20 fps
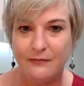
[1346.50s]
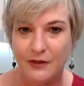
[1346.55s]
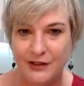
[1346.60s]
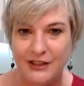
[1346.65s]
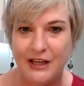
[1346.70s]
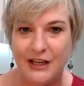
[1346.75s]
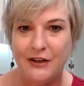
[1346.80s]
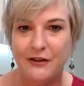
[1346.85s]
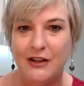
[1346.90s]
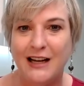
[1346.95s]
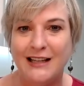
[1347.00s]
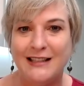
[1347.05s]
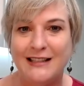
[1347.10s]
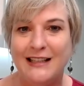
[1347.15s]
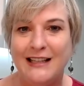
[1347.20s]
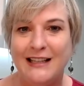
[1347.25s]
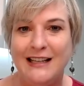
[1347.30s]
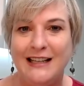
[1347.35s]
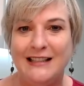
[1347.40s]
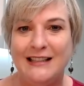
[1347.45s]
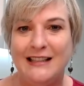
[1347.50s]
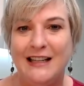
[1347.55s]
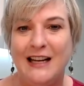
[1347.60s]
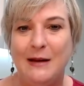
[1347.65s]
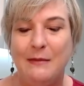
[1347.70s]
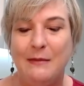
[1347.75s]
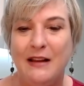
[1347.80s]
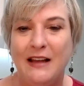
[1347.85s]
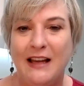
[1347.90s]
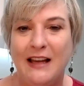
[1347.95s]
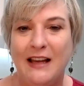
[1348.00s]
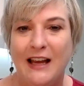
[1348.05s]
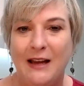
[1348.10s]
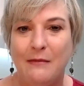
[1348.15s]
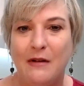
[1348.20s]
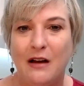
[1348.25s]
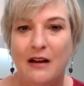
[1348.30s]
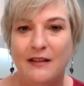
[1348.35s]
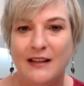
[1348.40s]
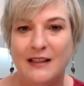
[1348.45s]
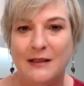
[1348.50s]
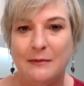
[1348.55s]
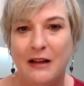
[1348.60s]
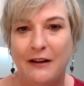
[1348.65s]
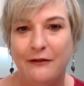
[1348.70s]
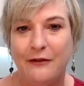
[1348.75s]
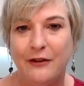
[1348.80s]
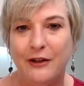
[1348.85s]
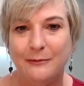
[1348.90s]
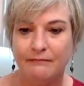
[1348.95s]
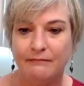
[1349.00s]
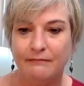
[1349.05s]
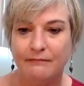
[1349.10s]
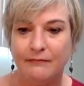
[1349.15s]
Generosity is the name of the game on this platform.